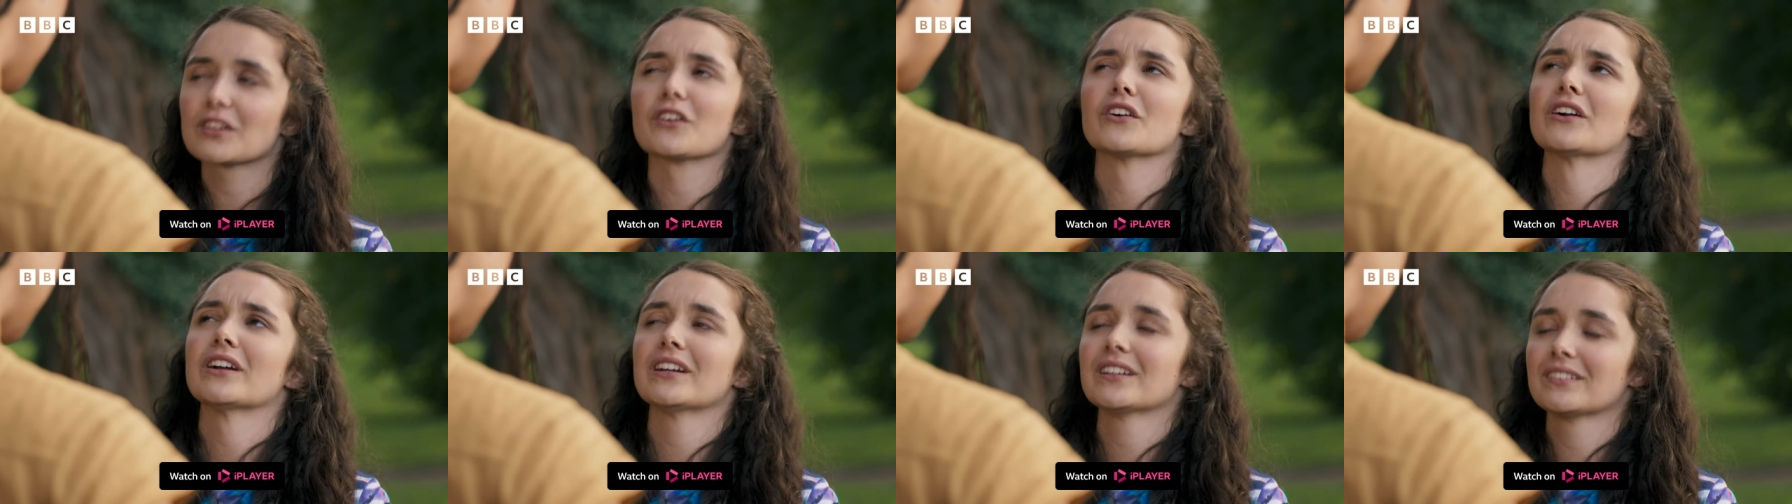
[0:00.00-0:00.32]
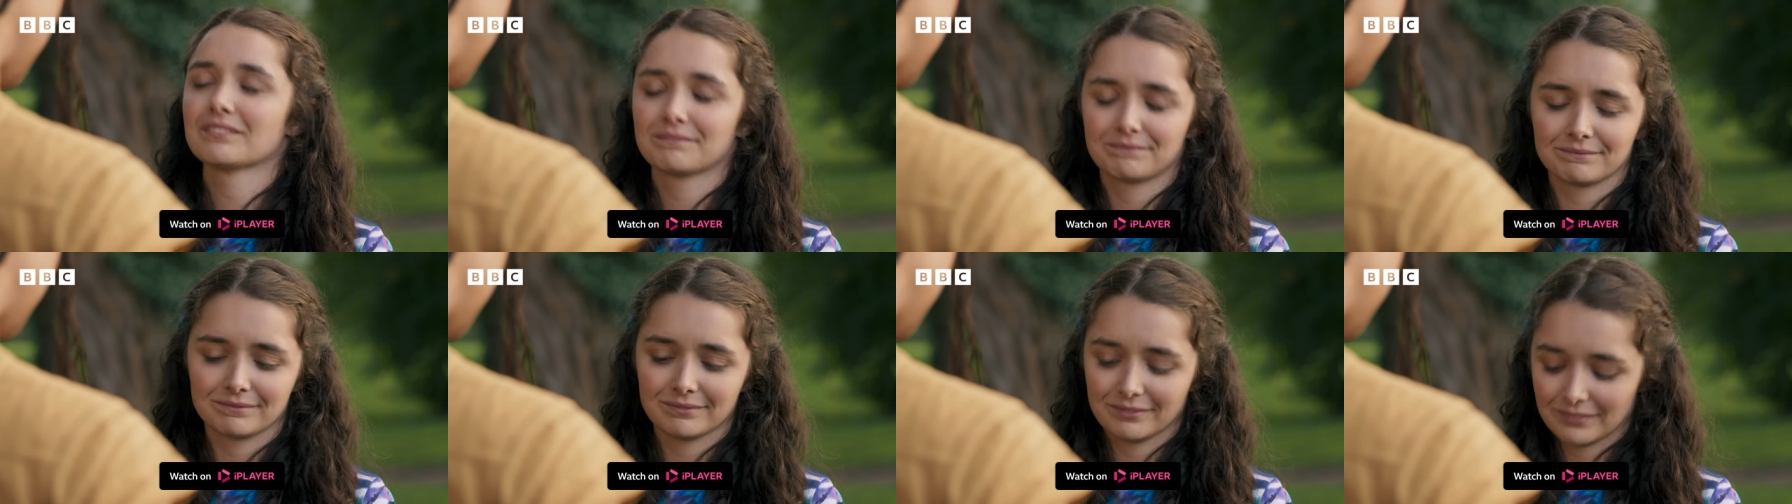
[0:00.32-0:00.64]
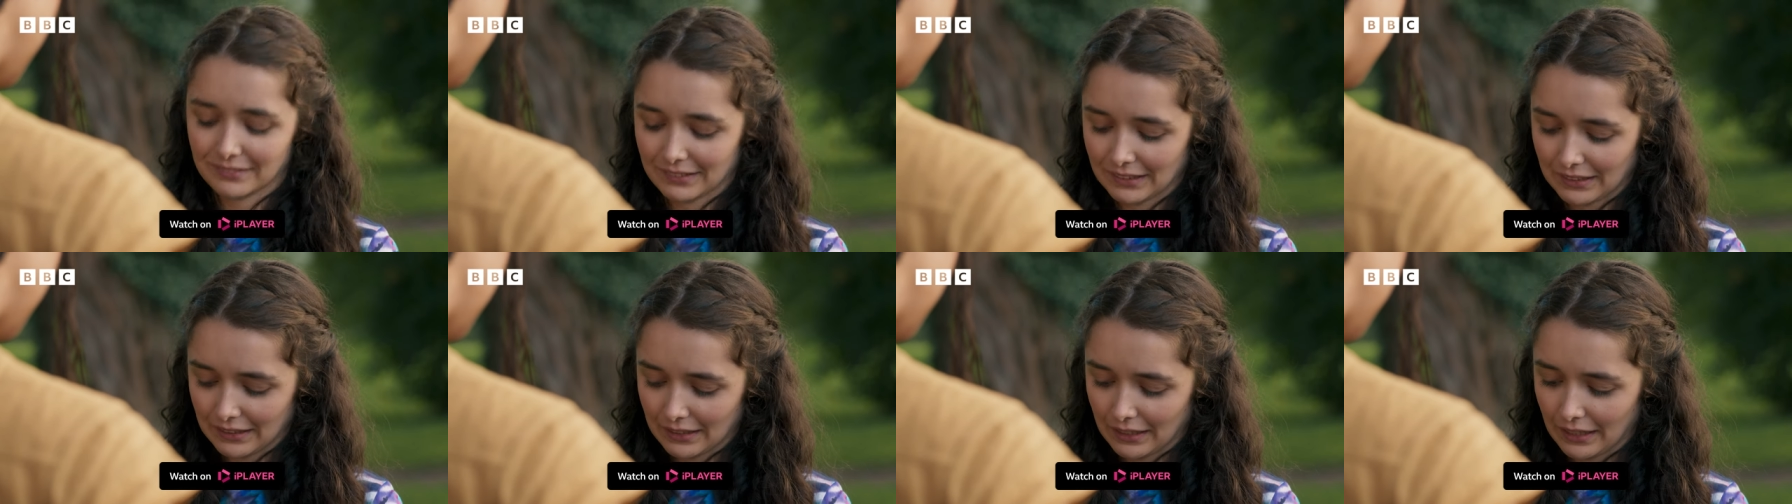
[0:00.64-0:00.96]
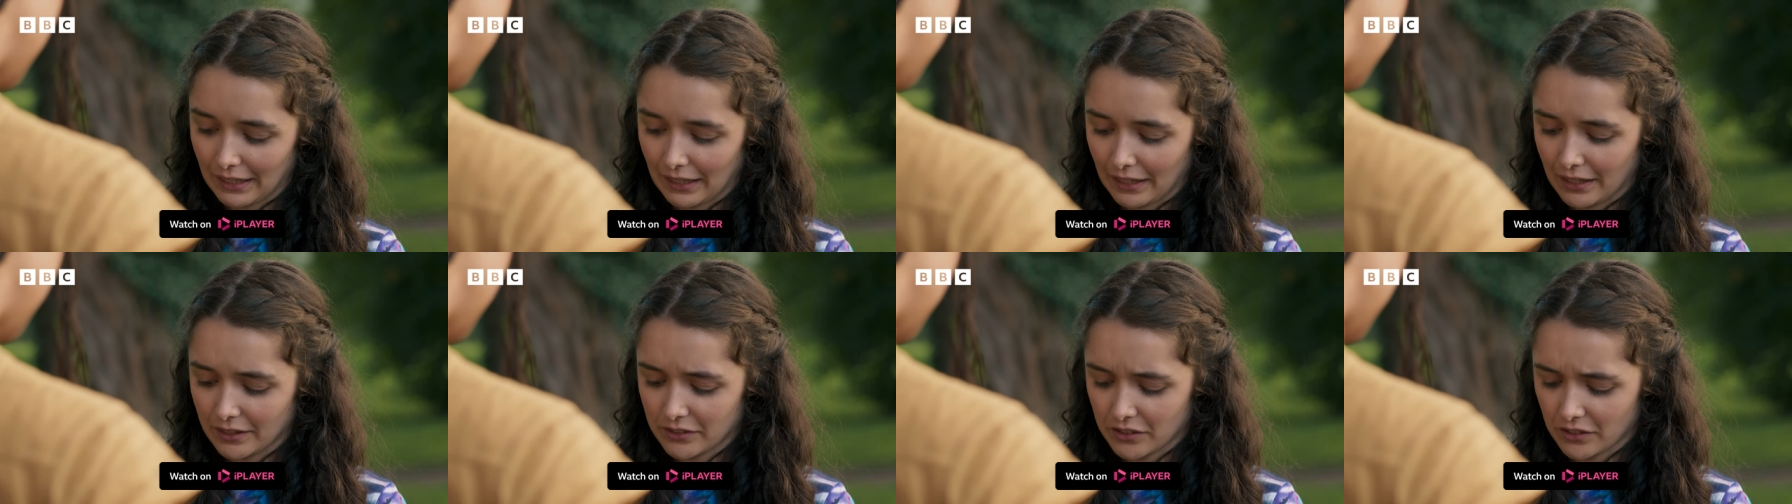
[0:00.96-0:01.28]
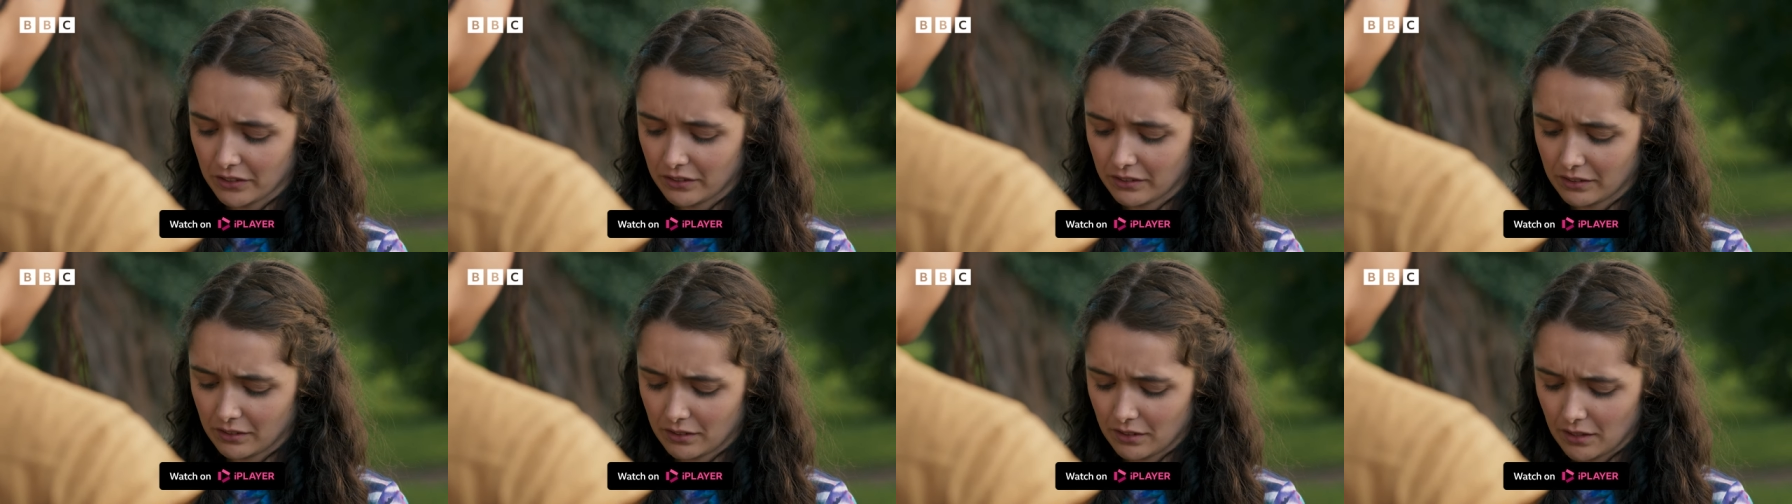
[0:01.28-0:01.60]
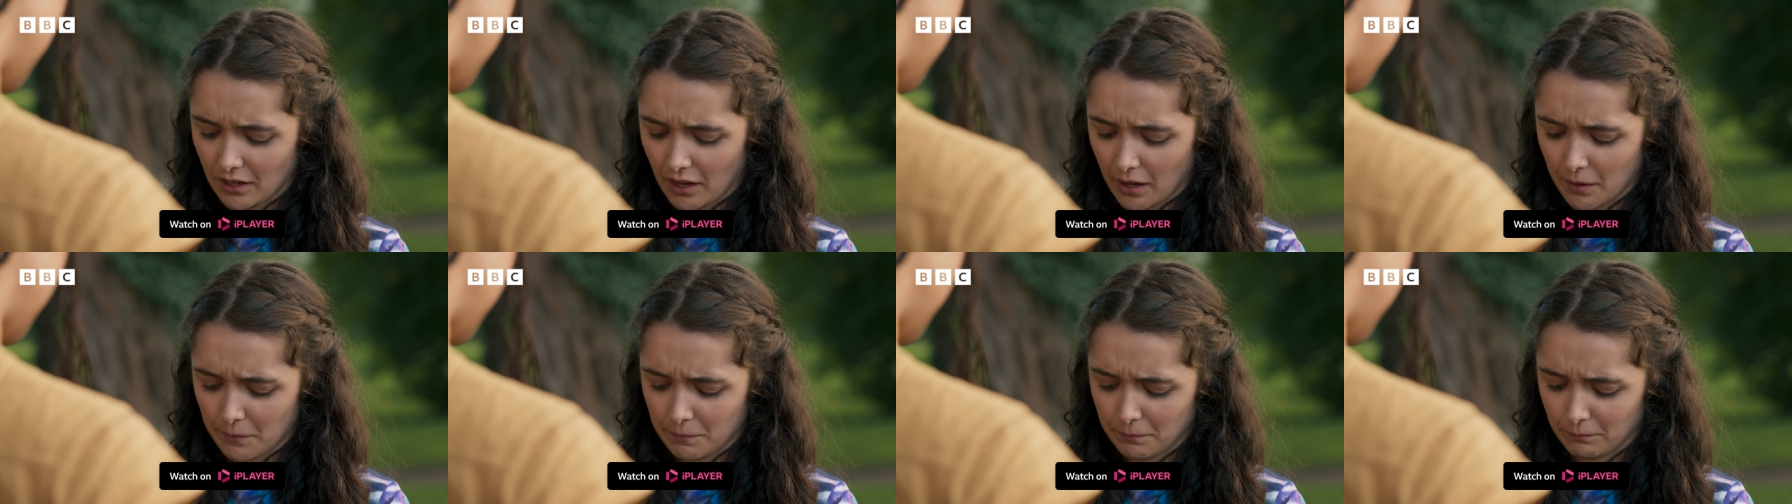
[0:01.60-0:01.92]
Sorry. I
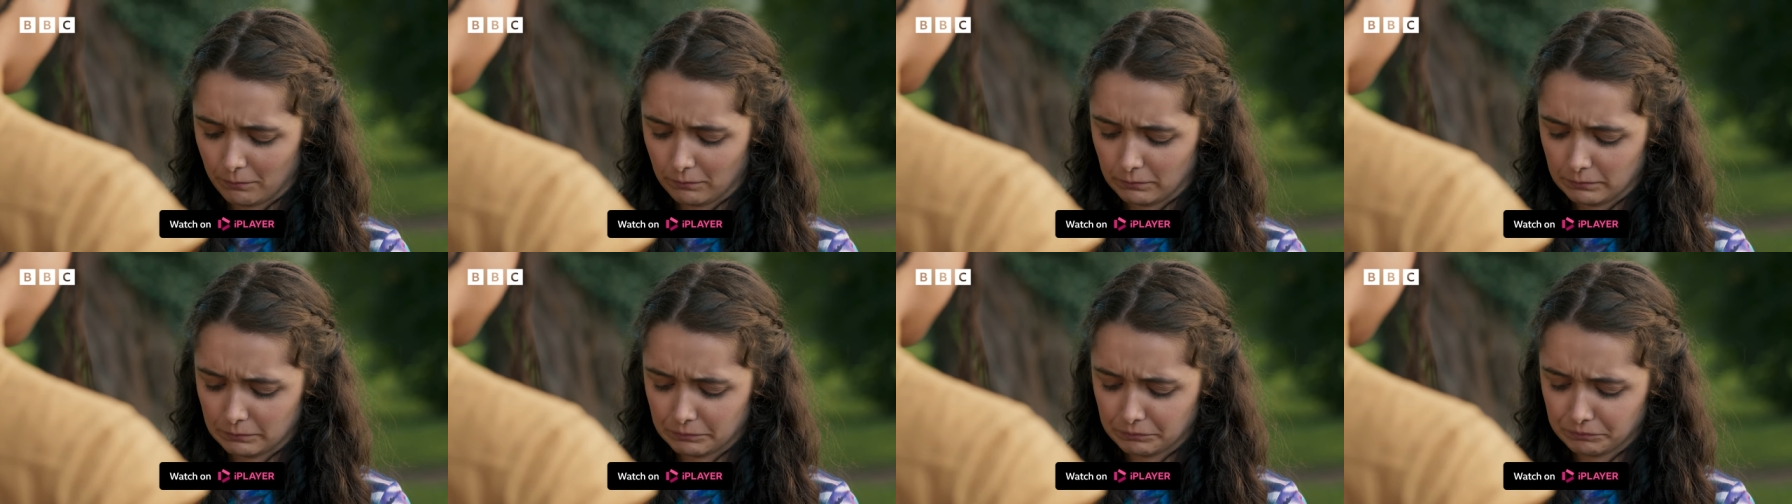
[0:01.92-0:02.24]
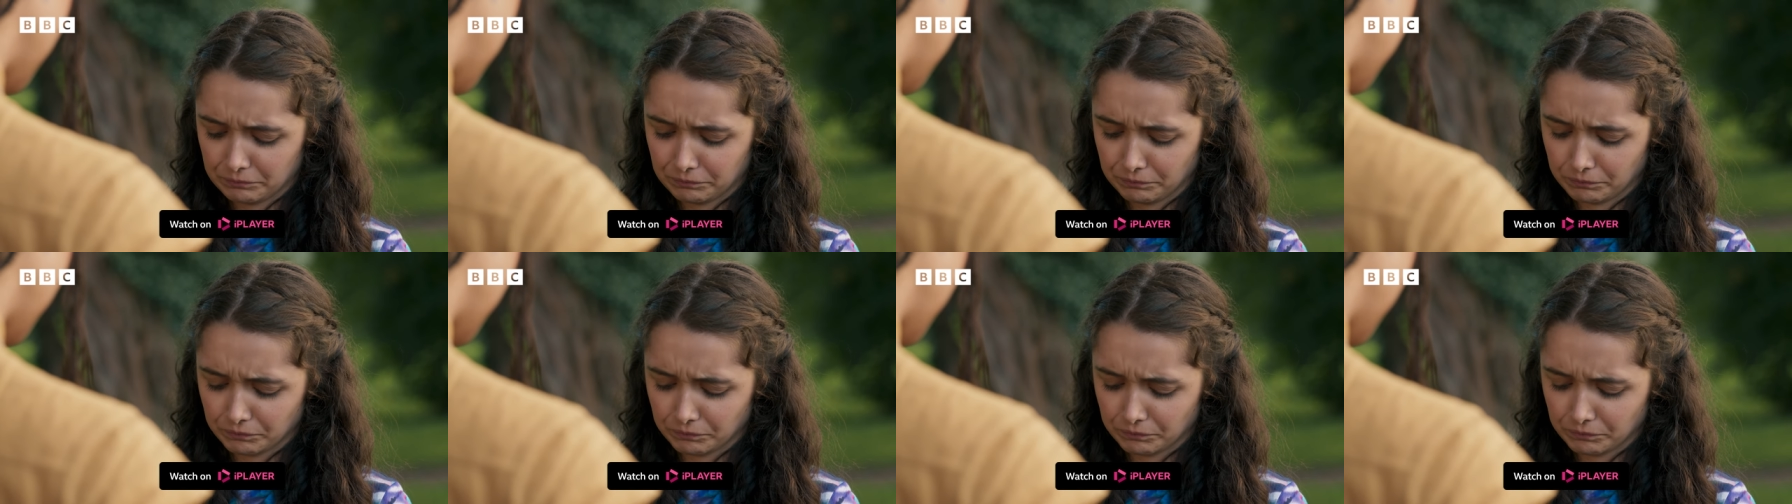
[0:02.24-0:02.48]
just, um,